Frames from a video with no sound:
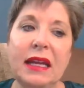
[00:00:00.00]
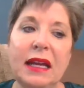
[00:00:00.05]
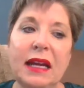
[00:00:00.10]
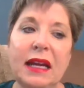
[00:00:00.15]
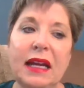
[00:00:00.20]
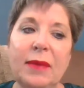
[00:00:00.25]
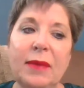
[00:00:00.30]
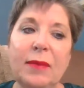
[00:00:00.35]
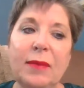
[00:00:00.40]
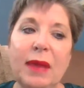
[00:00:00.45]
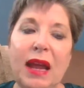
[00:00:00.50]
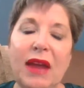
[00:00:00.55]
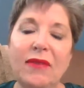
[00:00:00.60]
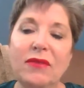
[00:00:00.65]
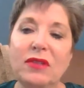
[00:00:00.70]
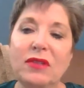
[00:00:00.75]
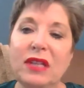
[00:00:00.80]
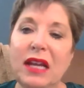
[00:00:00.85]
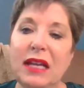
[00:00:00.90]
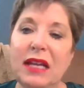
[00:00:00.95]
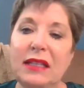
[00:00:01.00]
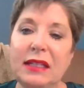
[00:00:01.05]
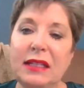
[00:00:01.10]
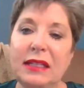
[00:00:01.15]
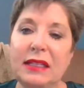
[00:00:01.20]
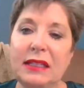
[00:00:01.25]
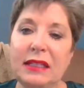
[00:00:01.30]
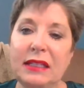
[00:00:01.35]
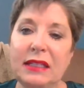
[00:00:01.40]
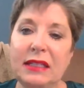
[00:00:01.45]

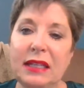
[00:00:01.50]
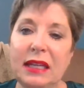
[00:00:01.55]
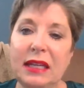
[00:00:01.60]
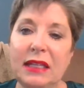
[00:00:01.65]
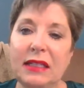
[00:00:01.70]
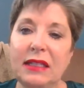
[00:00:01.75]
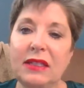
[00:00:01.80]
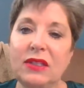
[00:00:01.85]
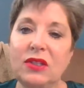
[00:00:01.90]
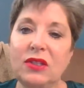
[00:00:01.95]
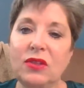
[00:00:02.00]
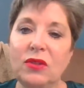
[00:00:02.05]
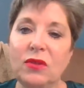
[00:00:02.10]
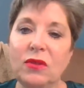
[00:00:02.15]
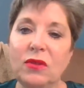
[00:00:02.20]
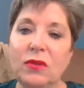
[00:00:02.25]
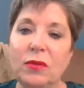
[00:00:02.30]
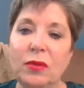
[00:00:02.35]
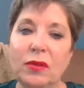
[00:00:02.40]
Advertising is intended to